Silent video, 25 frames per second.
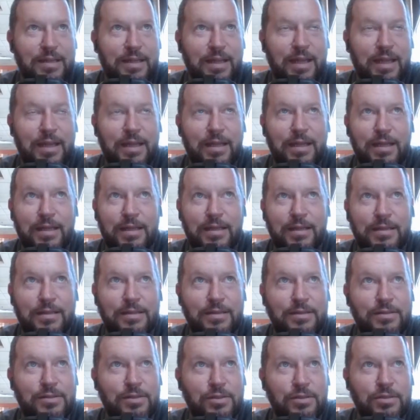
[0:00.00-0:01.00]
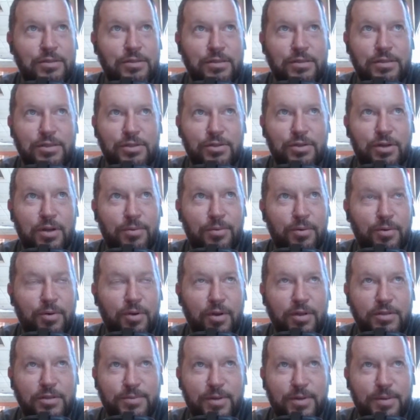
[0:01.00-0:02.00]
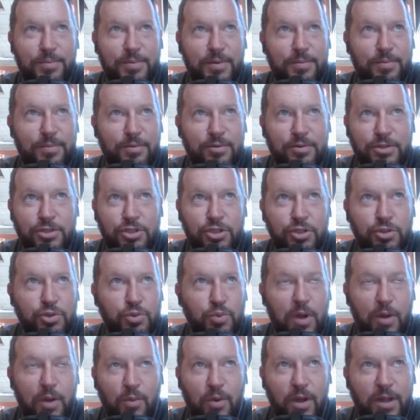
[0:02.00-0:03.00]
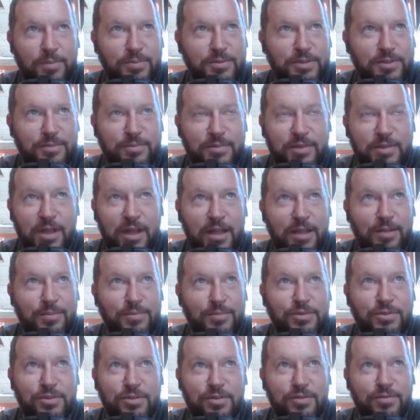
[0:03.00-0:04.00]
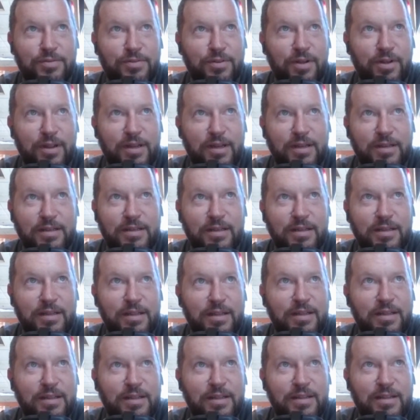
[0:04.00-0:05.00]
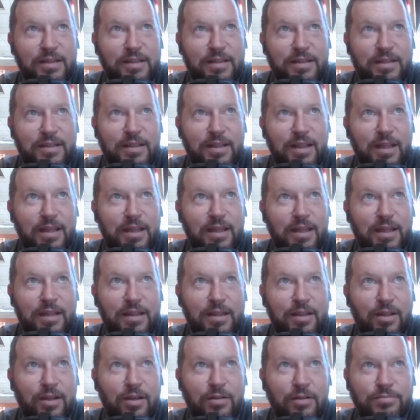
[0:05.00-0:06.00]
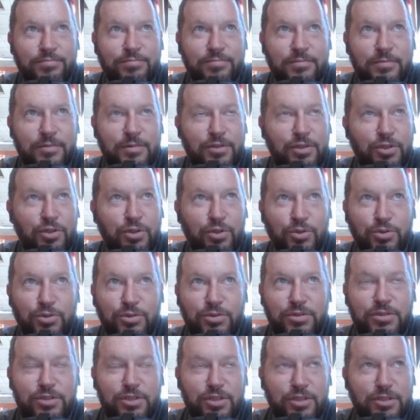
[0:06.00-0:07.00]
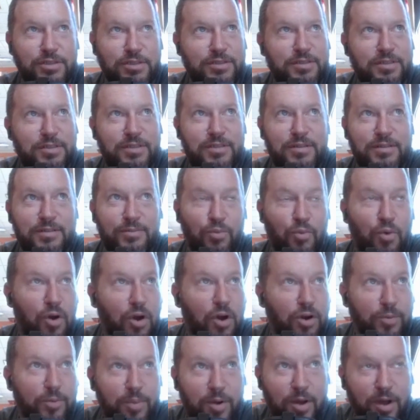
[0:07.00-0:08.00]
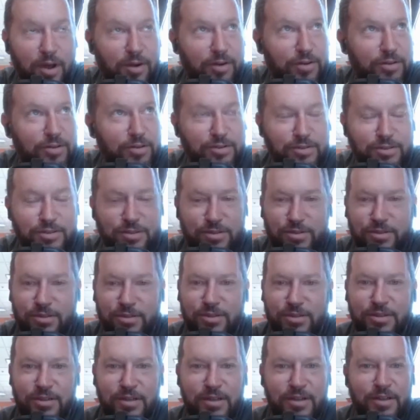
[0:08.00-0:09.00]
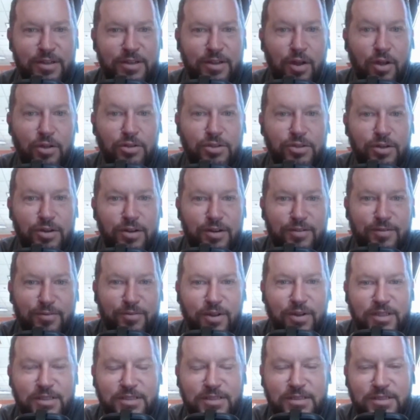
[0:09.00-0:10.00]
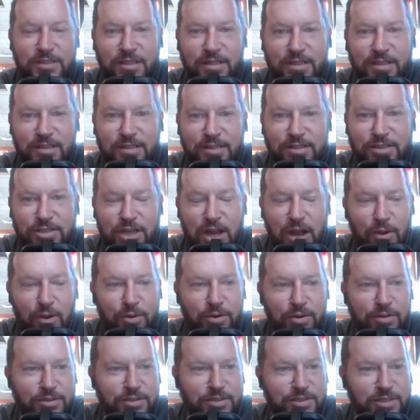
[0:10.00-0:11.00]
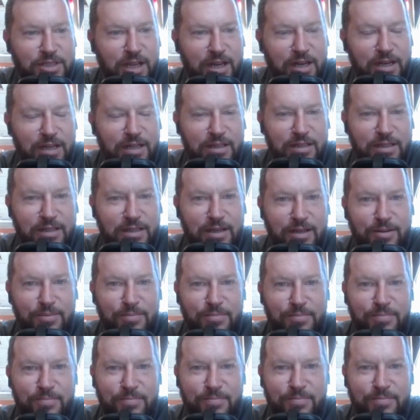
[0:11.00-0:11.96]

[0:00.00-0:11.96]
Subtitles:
And did you come across many people, or did you use wet wipes sometimes, or find like use just water bottles or alternative ways to shower and just kind of clean up?